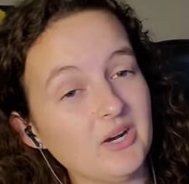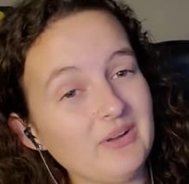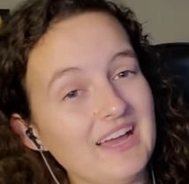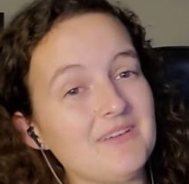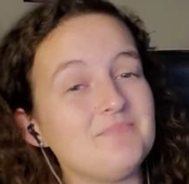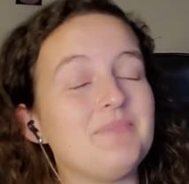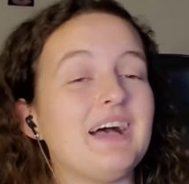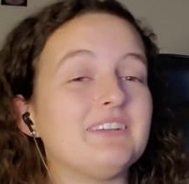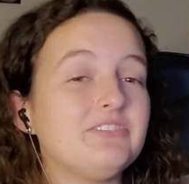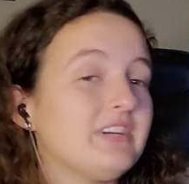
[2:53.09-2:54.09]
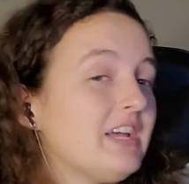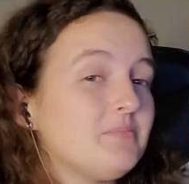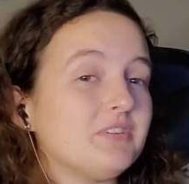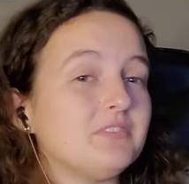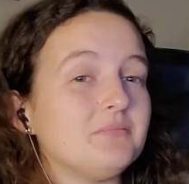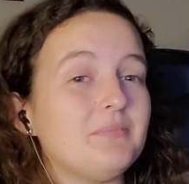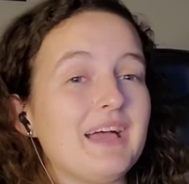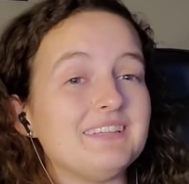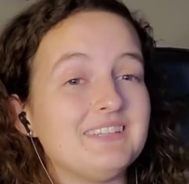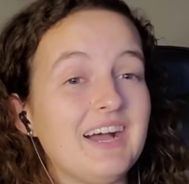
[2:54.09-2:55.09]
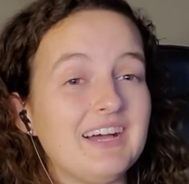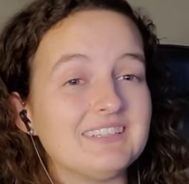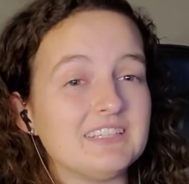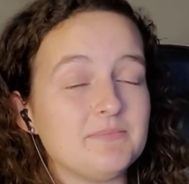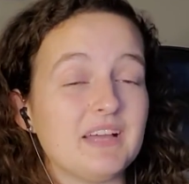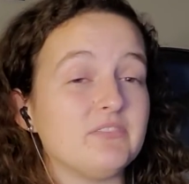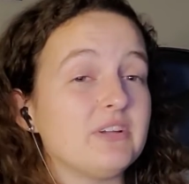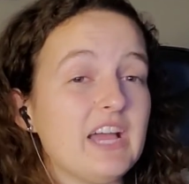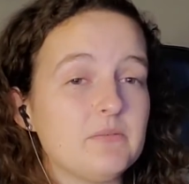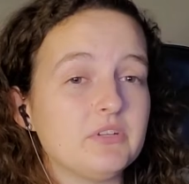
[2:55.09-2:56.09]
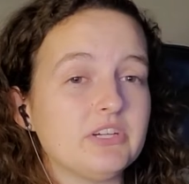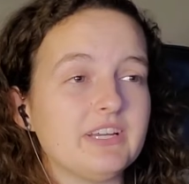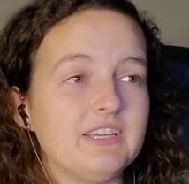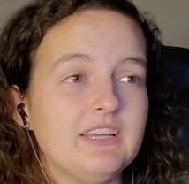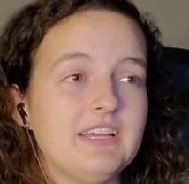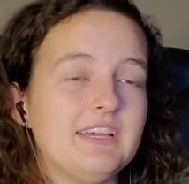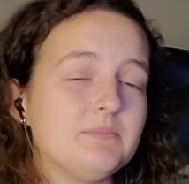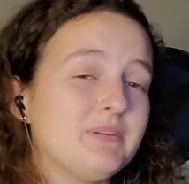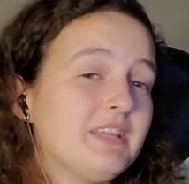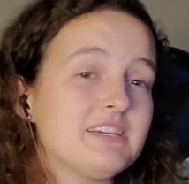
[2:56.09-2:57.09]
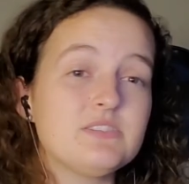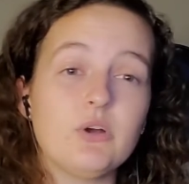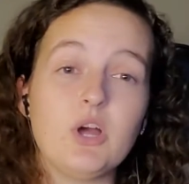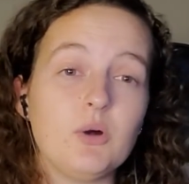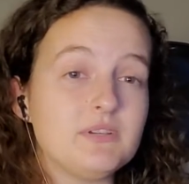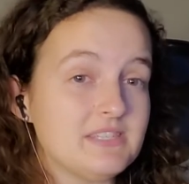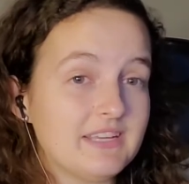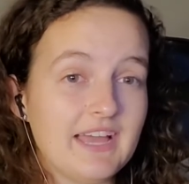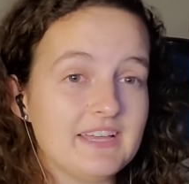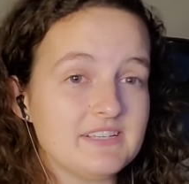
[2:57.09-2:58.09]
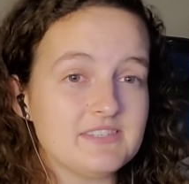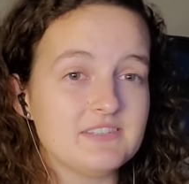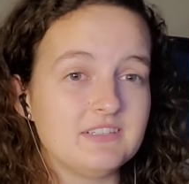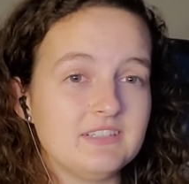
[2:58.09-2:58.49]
We have bad grammar, bad dialect, bad vocabulary. But that's not always the case.